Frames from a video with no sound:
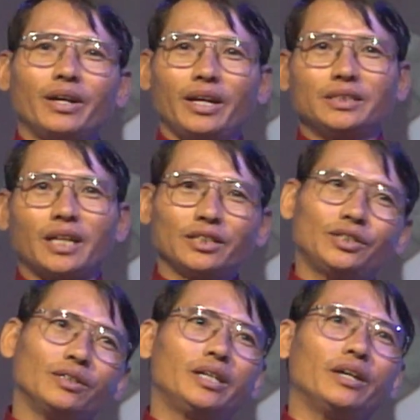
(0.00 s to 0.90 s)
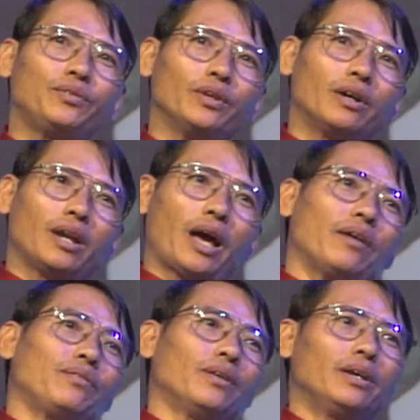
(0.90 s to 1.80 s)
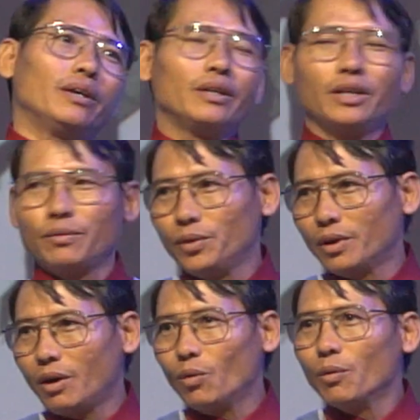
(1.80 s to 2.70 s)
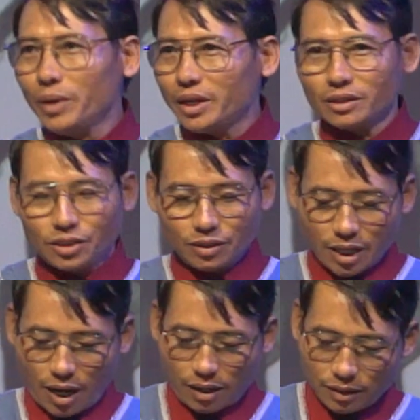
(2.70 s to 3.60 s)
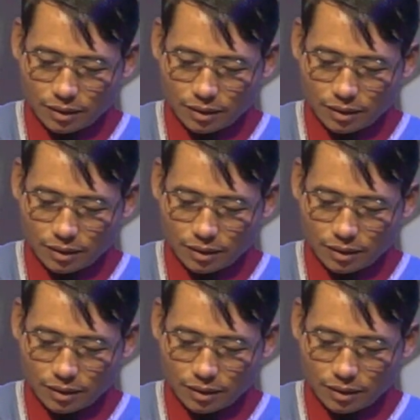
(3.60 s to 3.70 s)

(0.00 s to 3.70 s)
It's time to give your life, give your obedience to God.